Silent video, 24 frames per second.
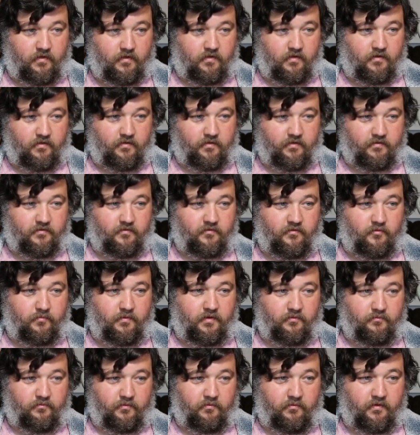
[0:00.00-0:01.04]
Let's zoom
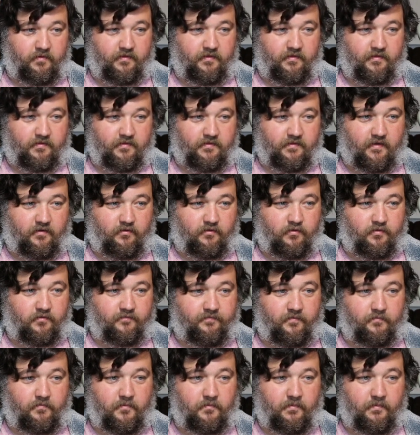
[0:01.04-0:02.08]
in. We want this to sound good
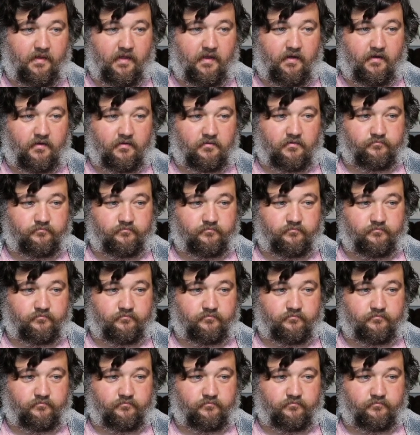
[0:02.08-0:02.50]
from the beginning.